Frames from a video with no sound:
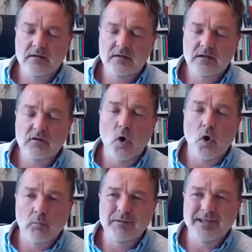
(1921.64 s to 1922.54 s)
it
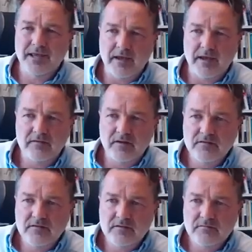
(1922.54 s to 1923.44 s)
obligates
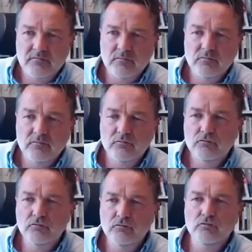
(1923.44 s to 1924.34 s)
it
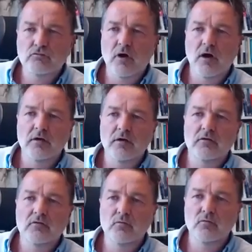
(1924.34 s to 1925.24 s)
to try
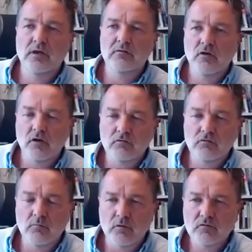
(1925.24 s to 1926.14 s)
to its
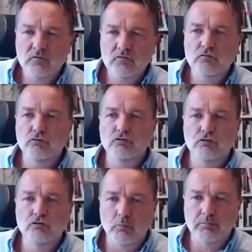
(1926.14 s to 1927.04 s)
utmost to
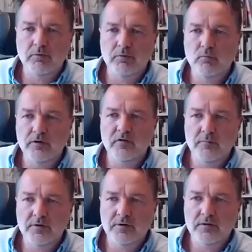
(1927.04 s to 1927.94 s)
stop what is
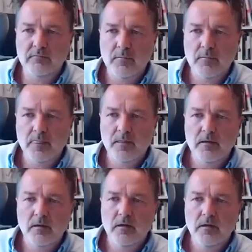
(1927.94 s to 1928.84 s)
happening,
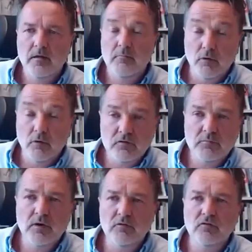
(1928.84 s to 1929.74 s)

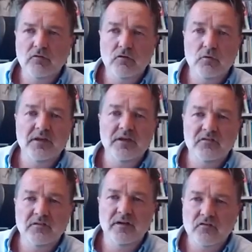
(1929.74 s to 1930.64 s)
possibly also through
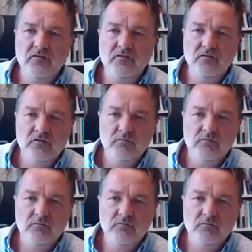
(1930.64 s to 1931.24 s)
interventions.